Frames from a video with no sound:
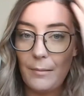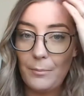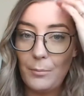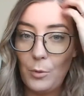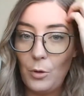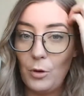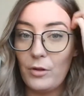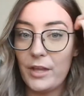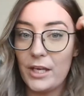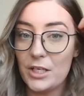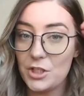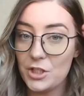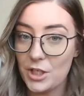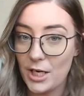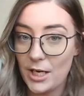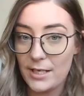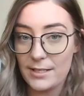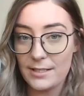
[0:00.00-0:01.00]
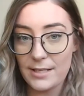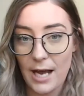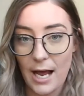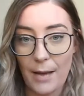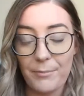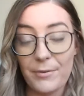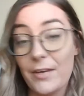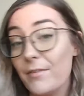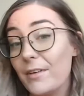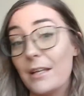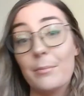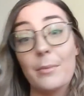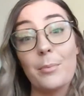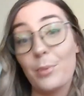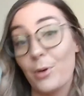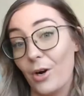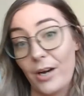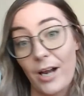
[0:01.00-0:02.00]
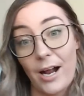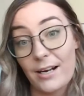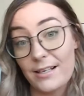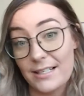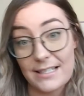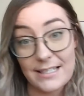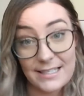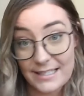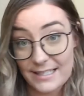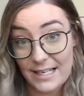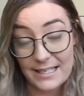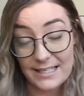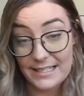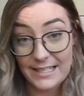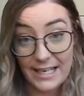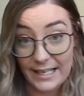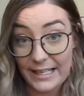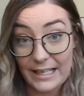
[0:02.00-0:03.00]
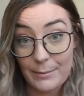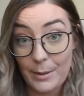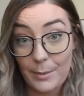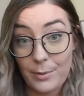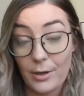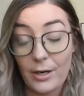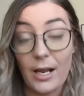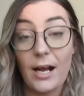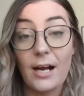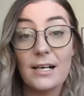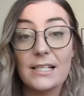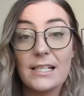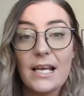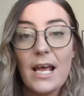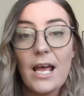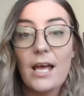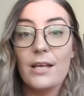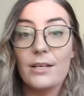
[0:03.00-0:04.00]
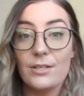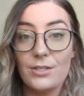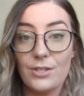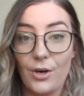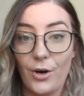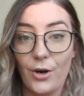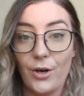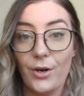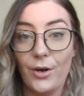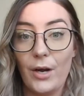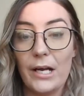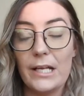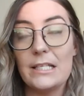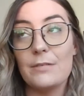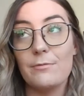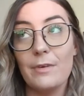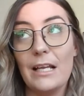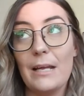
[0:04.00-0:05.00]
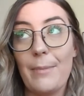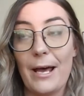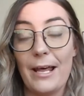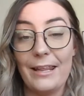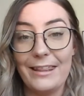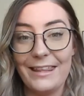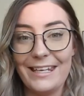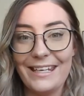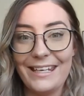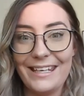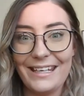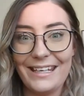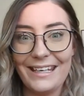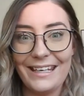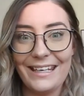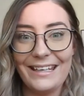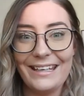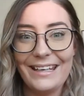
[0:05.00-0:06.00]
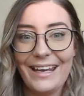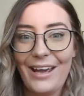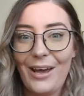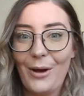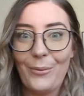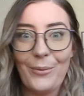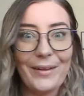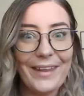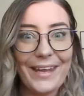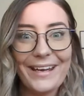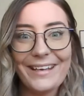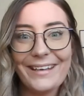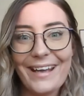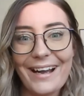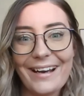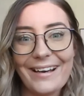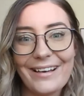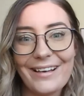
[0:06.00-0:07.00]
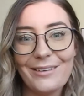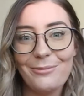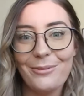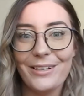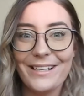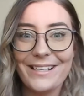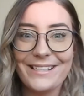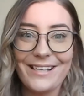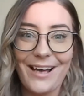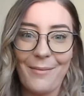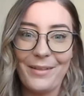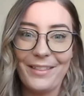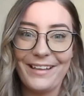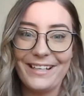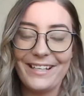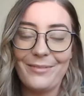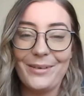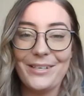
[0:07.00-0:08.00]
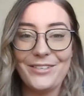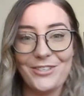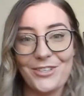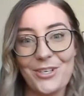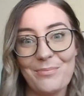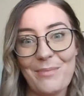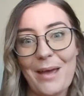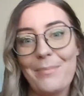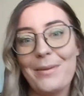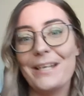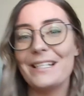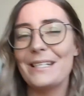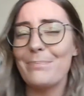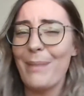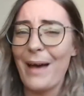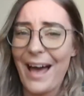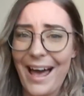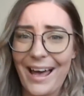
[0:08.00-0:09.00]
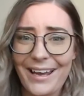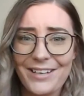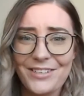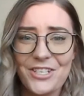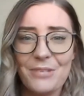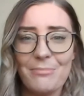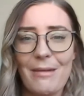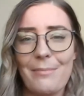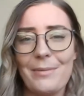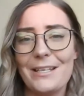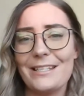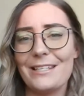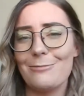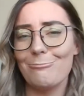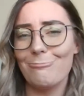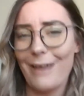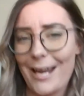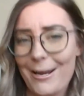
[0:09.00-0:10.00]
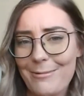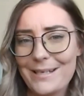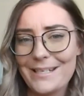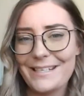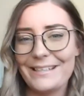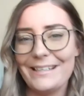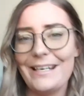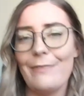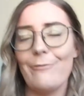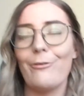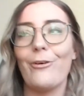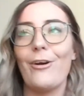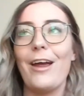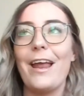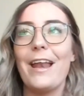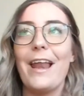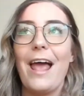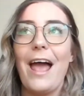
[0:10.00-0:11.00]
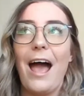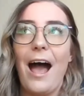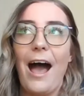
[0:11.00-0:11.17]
more than just giving them a product and selling them a product. So it's really about thinking when they get it, what excitement things can we do? Maybe it's packaging, maybe it's the way we deliver it.